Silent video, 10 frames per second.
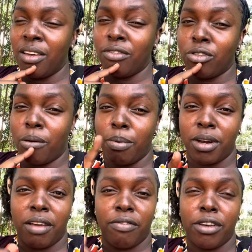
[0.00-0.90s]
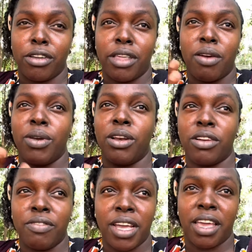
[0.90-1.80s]
to upload a video that will not
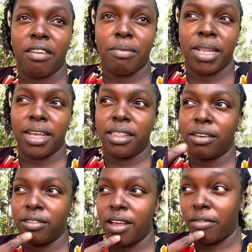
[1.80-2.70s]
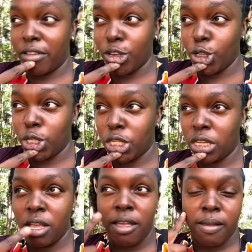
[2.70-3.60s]
even give me 10,000 views
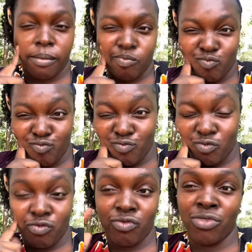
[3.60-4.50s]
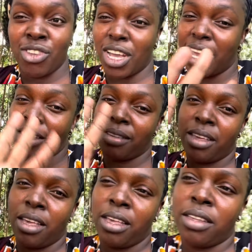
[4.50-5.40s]
okay
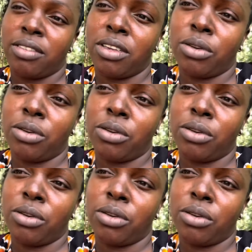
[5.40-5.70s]
see you